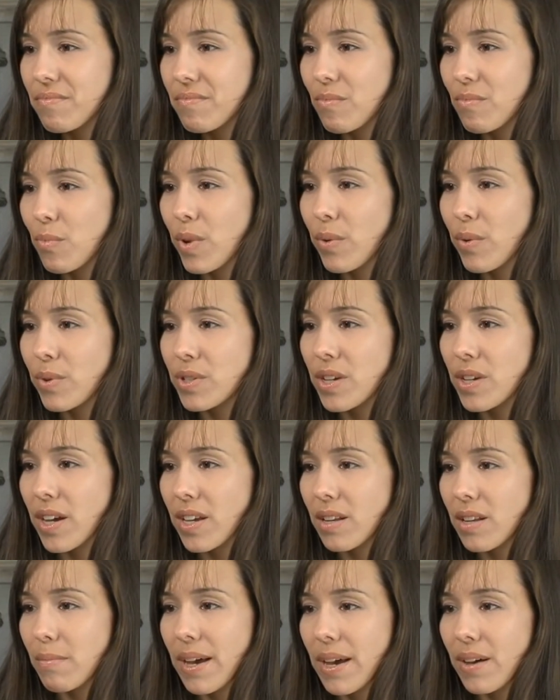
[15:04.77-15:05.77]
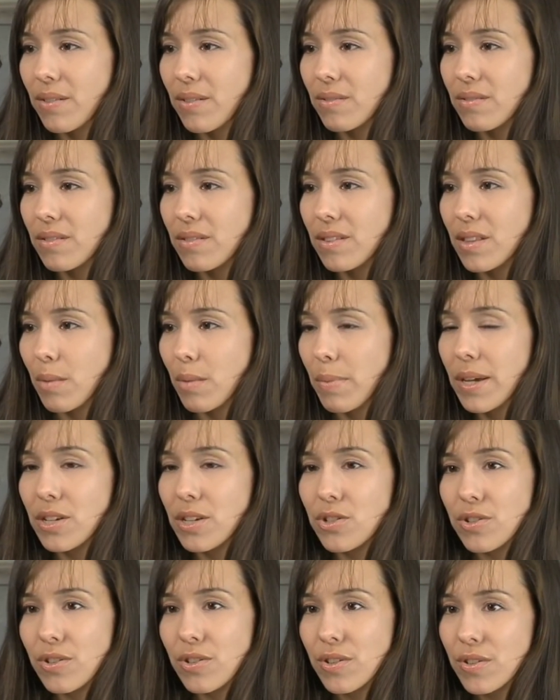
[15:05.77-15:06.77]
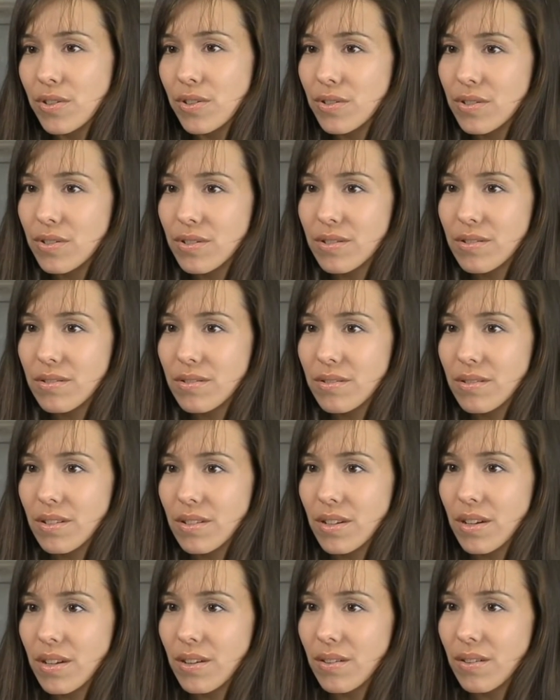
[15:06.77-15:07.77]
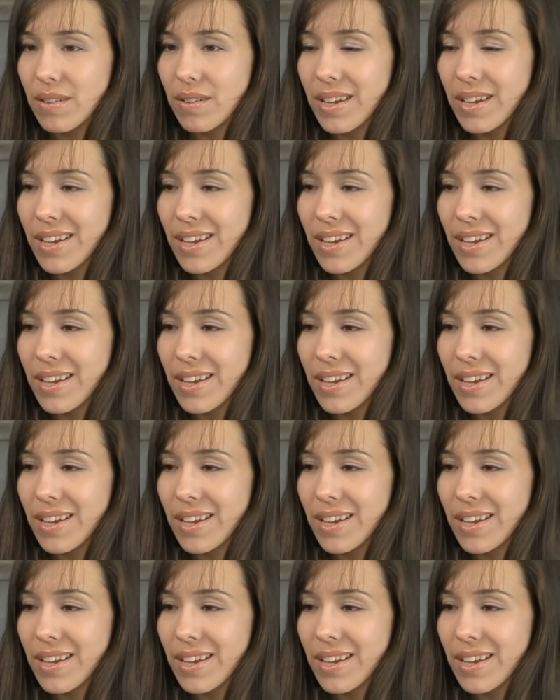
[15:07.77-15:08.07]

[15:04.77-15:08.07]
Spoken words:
We were talking about the pictures, you know,